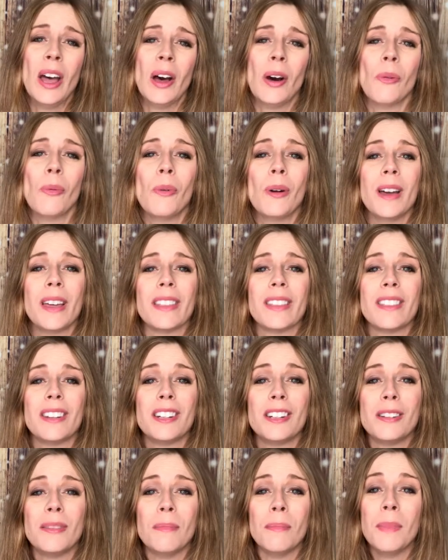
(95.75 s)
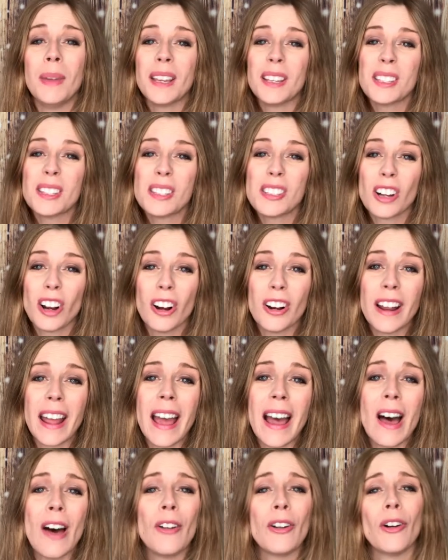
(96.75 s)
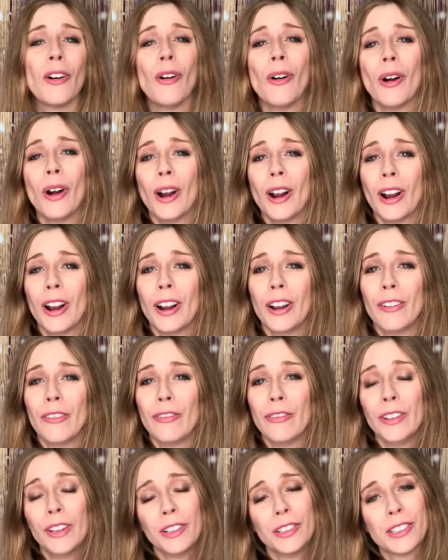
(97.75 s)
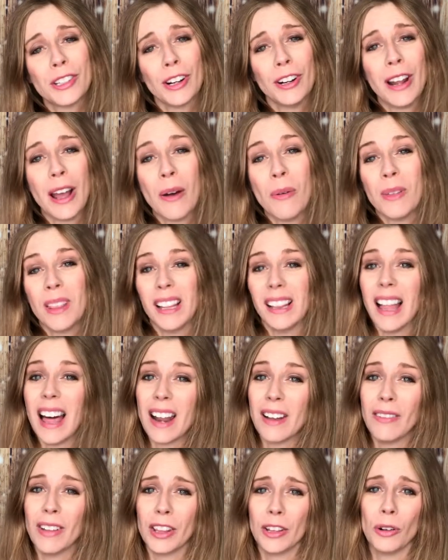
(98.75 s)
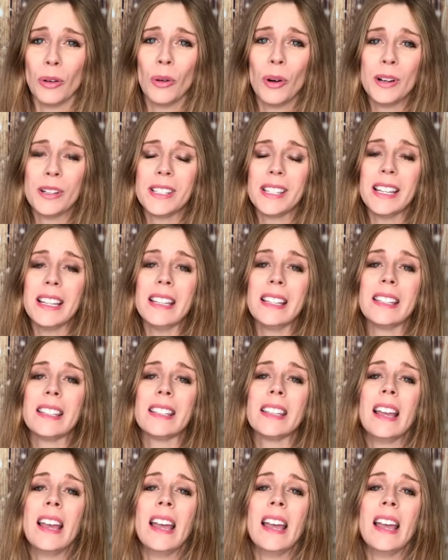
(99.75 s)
with mixed turnout or field turnout with a lot of other horses.